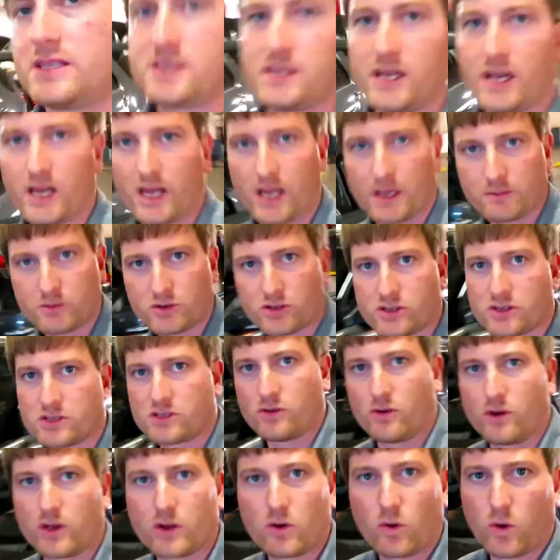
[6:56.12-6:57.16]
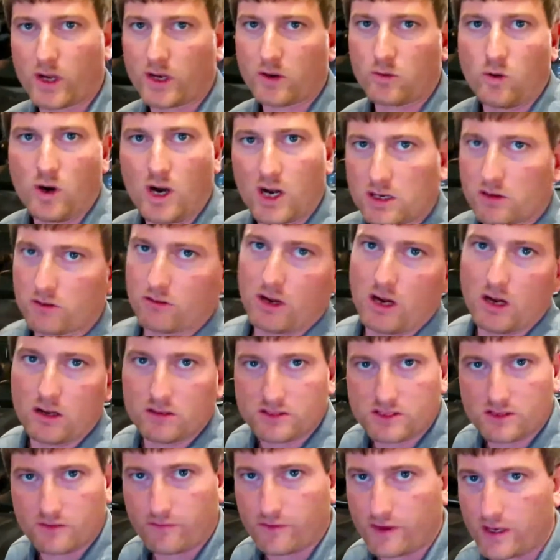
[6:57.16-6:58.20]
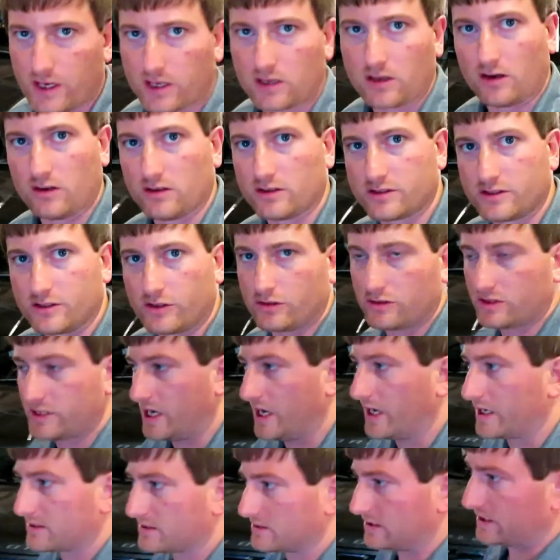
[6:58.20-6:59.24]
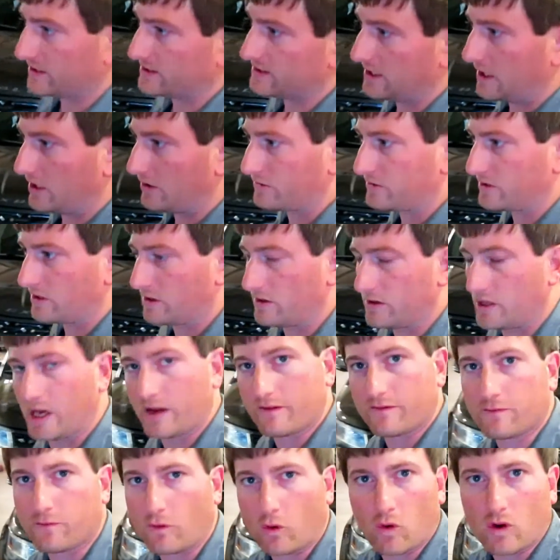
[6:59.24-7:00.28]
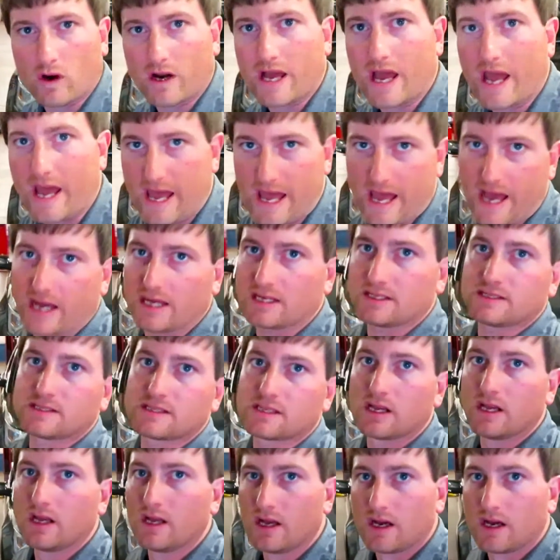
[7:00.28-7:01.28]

said, I'm just doing quick walkarounds of vehicles, new tech that's out there that Ford has.